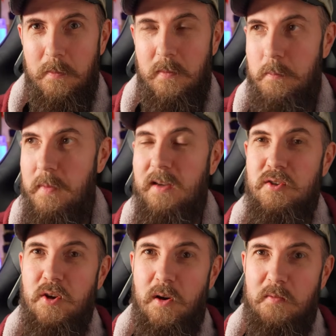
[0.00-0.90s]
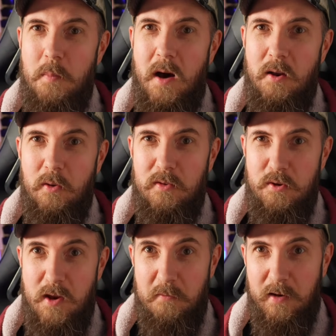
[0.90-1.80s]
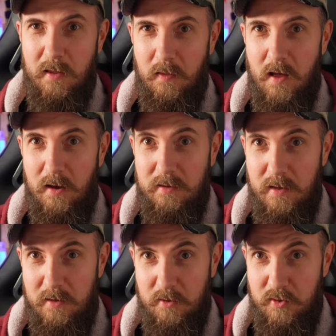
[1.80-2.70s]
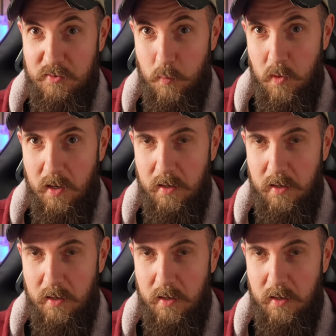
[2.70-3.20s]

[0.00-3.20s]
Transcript: mixture of models and you never get locked into just one.